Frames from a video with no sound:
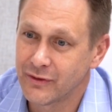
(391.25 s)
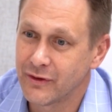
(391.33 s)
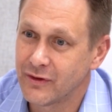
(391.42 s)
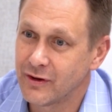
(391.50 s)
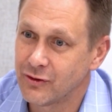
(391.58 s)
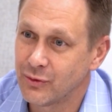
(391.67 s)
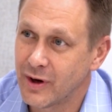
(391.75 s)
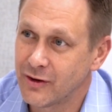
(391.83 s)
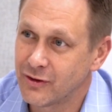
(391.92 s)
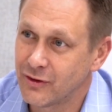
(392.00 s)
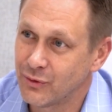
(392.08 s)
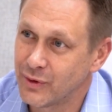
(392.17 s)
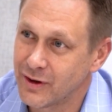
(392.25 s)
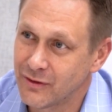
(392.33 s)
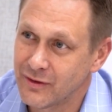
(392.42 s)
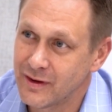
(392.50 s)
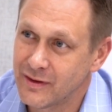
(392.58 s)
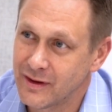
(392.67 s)
are the situations when you
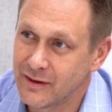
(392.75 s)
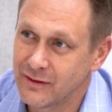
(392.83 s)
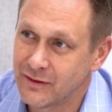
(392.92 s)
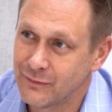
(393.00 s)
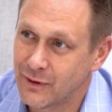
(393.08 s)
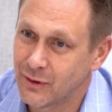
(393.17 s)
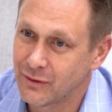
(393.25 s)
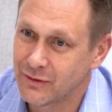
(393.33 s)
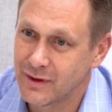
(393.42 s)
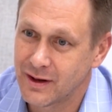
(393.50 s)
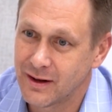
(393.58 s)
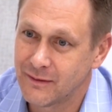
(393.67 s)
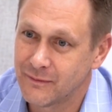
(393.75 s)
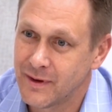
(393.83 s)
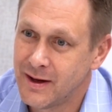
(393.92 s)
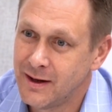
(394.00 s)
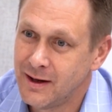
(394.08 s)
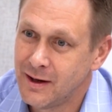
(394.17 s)
see these folks that have
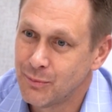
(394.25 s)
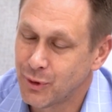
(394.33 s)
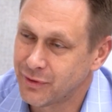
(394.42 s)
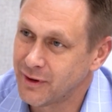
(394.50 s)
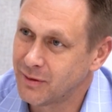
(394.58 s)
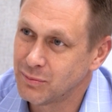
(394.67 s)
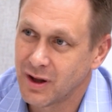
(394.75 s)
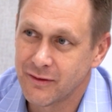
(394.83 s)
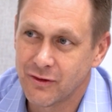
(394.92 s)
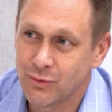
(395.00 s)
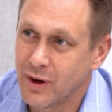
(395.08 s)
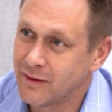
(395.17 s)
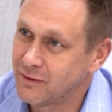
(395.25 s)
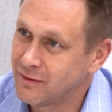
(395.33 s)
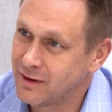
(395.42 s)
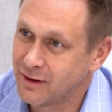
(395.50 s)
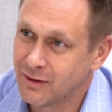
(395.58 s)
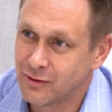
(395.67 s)
put their blood, sweat, and
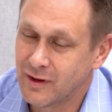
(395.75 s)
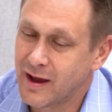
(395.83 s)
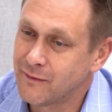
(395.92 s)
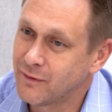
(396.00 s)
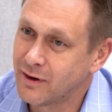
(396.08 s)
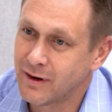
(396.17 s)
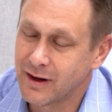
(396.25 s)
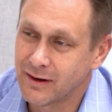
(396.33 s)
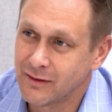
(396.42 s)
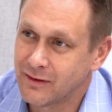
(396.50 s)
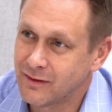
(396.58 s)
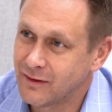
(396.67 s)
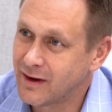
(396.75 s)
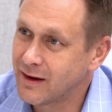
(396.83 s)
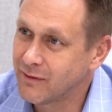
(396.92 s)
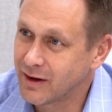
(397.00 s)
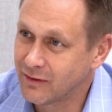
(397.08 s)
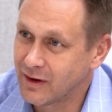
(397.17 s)
tears, life earnings, and
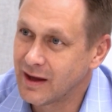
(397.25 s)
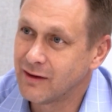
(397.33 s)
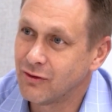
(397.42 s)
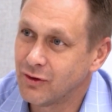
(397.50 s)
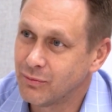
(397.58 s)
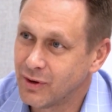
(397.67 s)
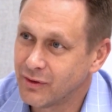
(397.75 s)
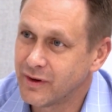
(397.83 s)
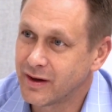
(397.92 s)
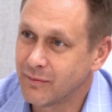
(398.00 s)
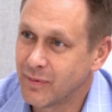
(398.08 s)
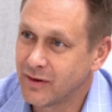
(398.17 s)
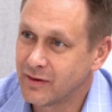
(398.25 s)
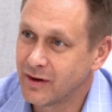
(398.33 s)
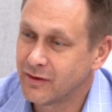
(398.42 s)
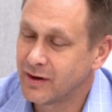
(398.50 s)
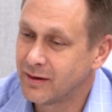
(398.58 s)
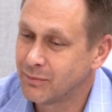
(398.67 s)
savings into building a
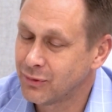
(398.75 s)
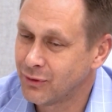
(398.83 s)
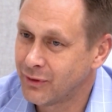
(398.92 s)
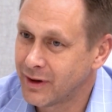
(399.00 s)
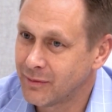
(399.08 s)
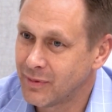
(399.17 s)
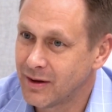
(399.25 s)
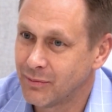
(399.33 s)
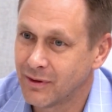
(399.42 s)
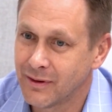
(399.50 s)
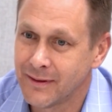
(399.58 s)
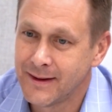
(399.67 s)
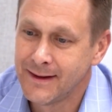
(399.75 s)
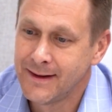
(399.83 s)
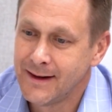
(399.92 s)
business and employing people.